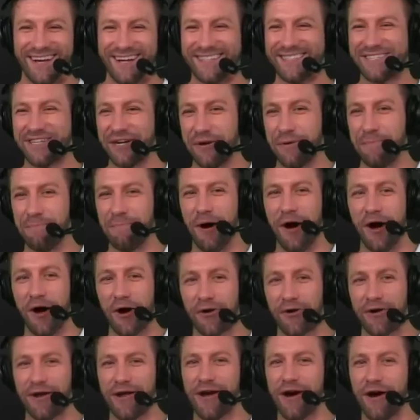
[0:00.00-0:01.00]
Let's go to
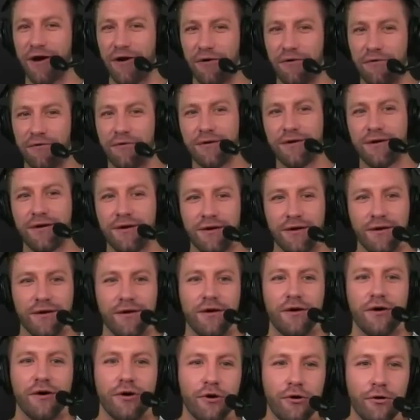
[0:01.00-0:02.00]
Mario.
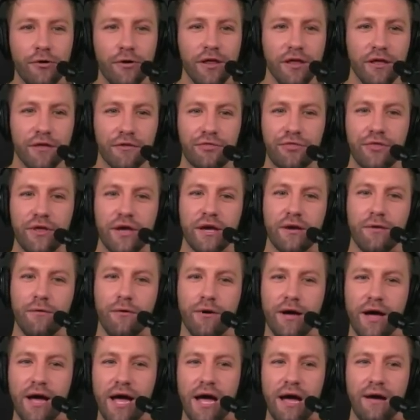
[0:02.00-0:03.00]
Who do you think
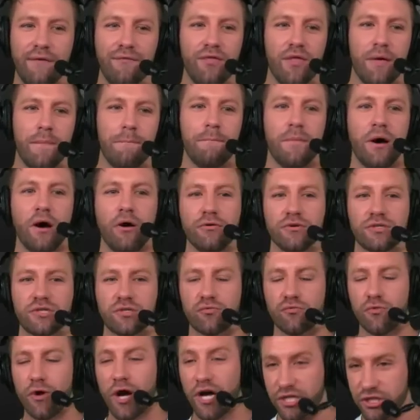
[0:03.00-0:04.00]
will have the
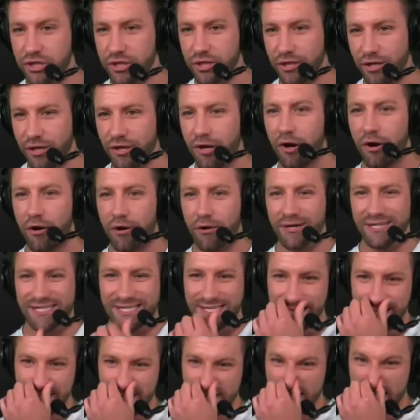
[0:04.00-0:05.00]
most rushing yards
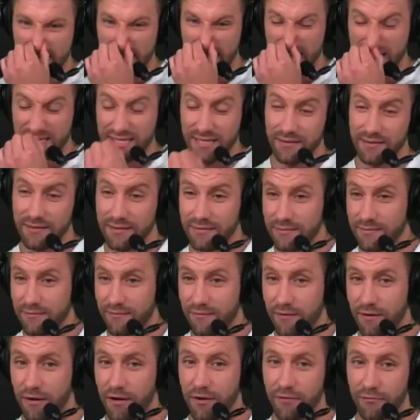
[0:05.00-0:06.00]
this season?
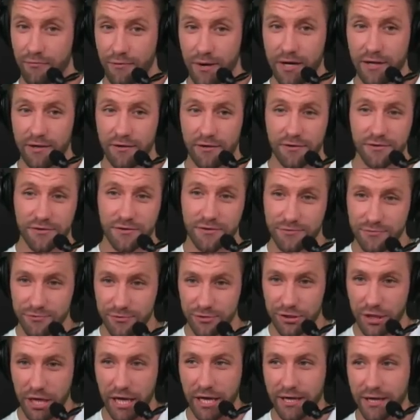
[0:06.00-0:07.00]
On the Raiders,
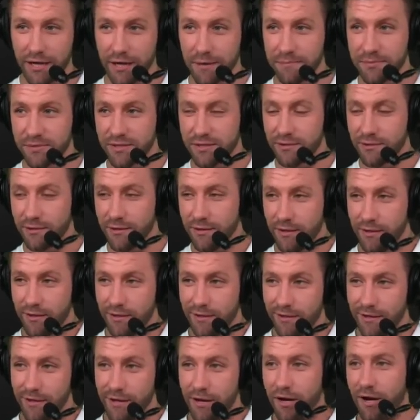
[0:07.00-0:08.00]
Jacobs.
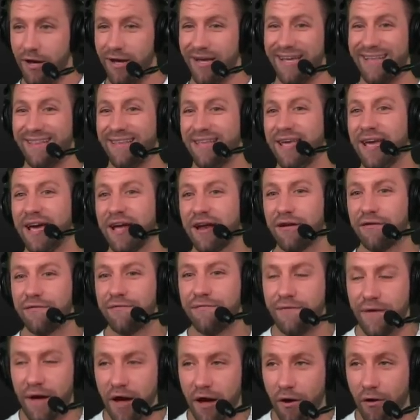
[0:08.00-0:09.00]
In the
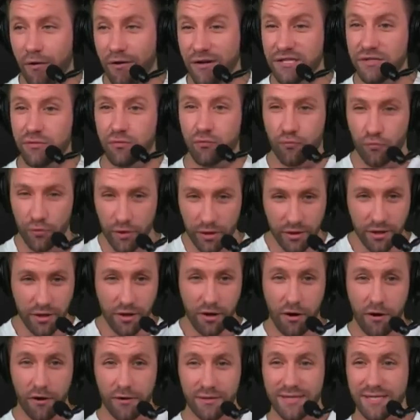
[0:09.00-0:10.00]
NFL, it's really
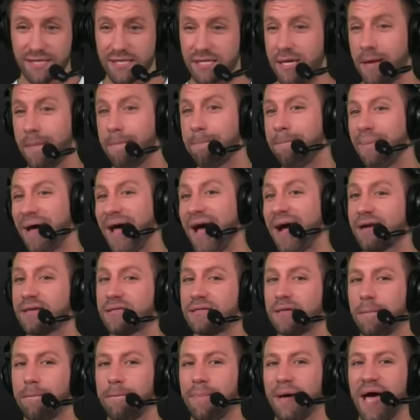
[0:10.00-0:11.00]
hard to see
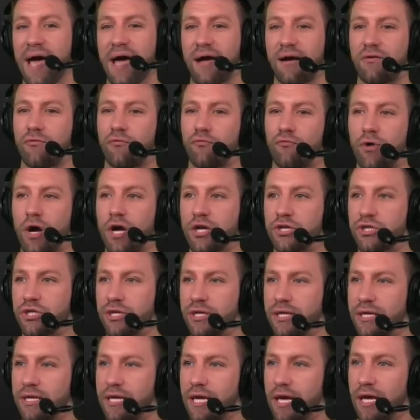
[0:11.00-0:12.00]
back-to-back -back
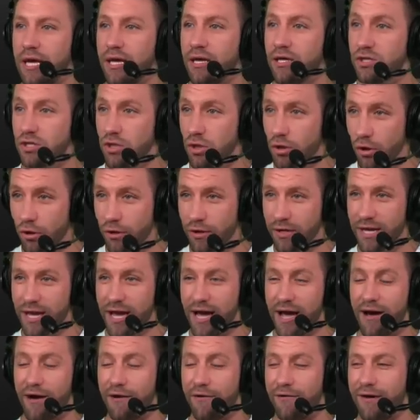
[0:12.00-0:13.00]
rushing kings. Look
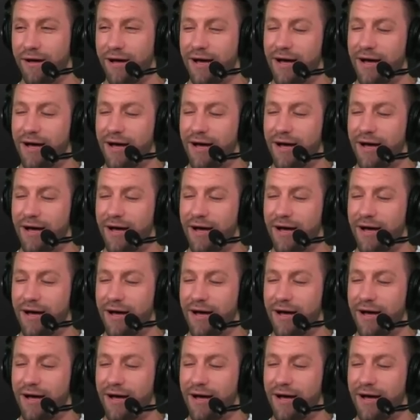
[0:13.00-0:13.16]
out.